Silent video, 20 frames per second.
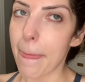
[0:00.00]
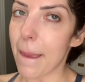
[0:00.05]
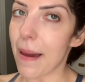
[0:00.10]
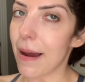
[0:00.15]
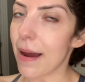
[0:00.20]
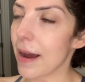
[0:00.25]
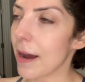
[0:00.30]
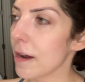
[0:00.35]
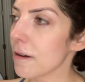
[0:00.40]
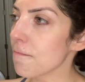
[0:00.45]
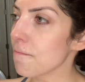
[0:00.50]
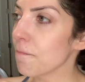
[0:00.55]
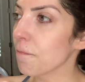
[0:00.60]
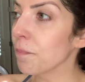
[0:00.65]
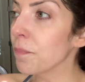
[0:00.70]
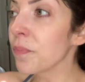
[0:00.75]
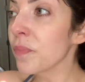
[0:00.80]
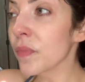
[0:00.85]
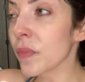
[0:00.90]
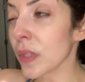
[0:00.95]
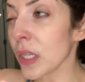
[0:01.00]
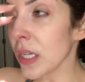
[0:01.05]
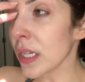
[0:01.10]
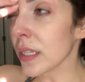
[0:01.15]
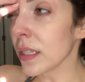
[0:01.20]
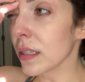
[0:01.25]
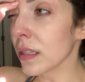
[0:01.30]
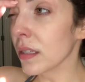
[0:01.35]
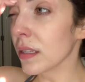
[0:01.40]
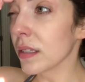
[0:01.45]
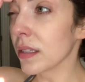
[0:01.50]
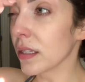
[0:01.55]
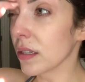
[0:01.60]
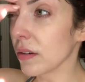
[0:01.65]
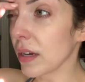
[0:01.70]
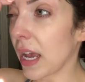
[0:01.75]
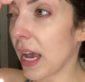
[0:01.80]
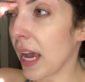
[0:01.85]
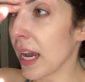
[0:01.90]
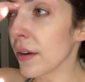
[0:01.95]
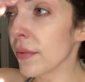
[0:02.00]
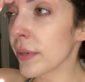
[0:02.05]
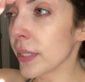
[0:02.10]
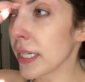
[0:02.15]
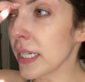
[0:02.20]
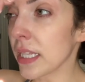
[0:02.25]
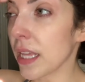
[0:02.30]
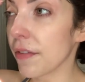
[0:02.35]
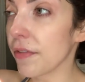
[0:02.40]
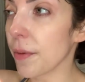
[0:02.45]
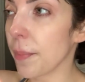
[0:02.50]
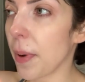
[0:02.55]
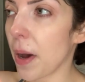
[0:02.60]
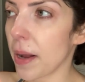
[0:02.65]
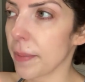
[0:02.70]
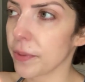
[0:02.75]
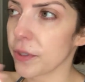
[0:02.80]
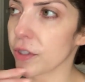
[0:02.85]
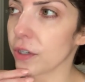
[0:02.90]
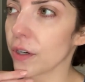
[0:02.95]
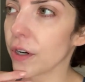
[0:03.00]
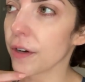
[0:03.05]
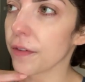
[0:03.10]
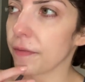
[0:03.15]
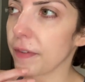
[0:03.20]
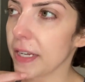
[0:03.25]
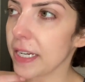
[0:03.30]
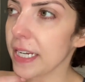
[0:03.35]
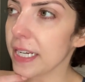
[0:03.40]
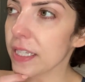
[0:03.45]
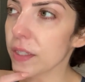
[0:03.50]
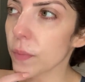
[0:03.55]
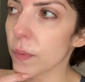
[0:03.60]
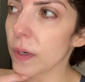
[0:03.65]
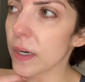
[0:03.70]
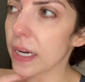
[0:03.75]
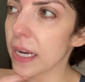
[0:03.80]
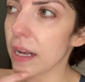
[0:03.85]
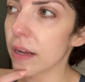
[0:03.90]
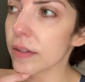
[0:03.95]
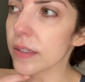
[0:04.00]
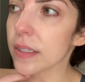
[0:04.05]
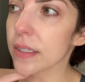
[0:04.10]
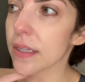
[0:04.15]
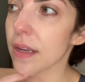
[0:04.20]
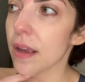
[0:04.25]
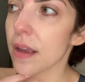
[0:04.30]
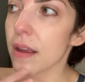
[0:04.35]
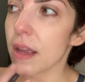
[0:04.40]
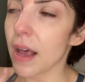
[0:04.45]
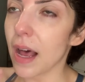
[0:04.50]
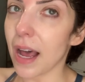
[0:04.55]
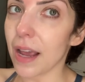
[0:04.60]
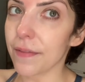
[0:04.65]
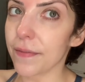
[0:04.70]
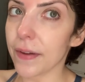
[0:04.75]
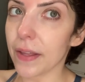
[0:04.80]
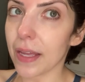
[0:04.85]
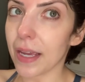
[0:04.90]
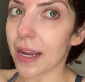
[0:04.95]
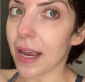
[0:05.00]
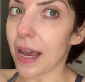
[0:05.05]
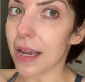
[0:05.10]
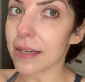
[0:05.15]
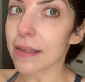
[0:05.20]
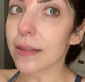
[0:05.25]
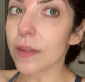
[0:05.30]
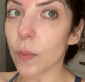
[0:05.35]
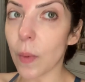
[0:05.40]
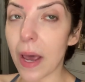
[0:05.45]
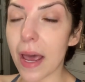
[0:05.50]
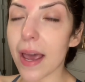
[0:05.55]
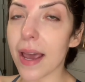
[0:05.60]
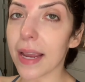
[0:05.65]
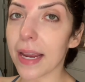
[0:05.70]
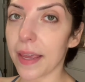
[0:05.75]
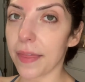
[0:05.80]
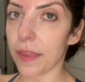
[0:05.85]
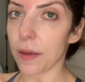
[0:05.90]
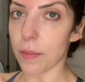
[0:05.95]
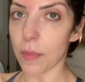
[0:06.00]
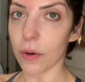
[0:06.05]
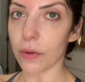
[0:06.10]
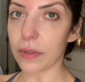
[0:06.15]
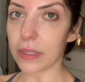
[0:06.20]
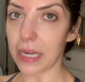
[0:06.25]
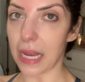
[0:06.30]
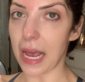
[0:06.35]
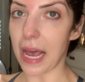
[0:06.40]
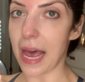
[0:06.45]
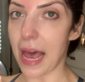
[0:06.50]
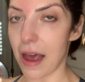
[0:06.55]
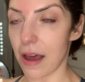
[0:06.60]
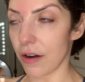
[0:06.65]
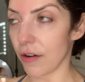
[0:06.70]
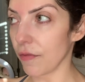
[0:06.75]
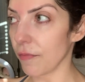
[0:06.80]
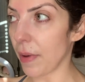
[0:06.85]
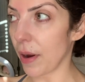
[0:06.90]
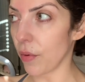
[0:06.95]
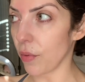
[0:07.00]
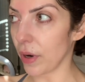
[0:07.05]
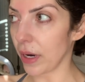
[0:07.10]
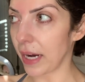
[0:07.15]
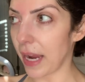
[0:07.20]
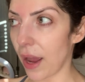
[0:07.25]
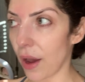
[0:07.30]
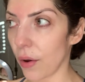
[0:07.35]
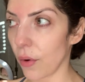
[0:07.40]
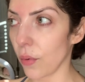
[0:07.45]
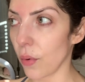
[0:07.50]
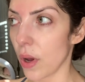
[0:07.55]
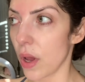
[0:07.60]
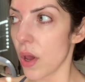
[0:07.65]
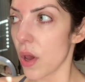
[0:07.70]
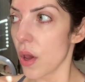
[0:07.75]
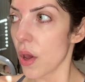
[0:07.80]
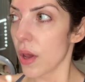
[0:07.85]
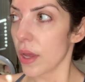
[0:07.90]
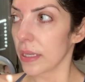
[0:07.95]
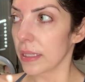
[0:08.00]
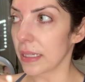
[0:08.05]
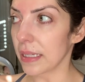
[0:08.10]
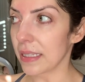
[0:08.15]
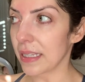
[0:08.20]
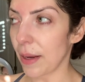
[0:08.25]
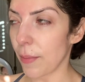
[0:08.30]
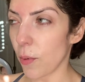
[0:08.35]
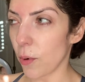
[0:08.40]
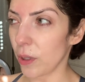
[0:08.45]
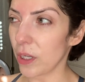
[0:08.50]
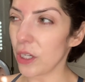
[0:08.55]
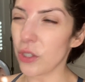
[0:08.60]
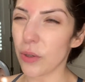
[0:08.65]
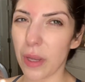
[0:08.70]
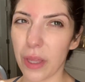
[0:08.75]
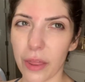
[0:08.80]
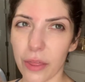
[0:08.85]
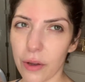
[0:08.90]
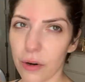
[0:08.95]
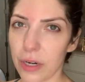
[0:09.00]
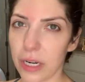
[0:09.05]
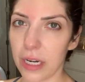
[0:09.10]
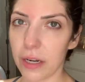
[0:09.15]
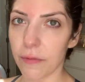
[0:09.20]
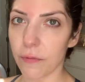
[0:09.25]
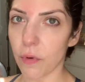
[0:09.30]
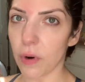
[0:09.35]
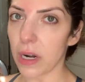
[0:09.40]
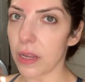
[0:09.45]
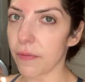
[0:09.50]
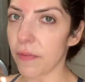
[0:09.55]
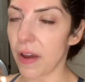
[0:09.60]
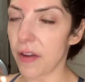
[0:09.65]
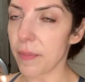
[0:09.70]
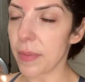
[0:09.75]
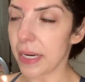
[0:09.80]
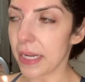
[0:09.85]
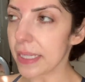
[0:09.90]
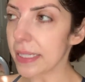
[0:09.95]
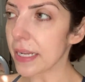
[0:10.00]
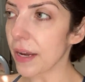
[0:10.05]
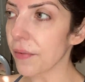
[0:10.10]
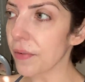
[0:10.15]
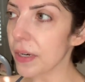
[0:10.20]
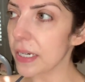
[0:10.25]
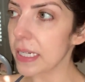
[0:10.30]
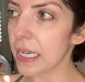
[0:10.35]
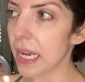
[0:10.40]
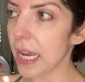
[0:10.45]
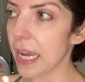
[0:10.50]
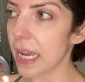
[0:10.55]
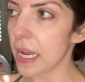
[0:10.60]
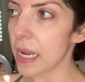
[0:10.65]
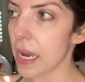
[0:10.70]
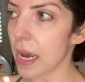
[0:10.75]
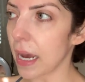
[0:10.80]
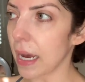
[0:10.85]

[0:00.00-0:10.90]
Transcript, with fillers: So yeah, I really love the Pop Sugar fitness workouts. I feel like I sweat and get the most out of my workout since I'm only doing 30 to 45 minutes every day.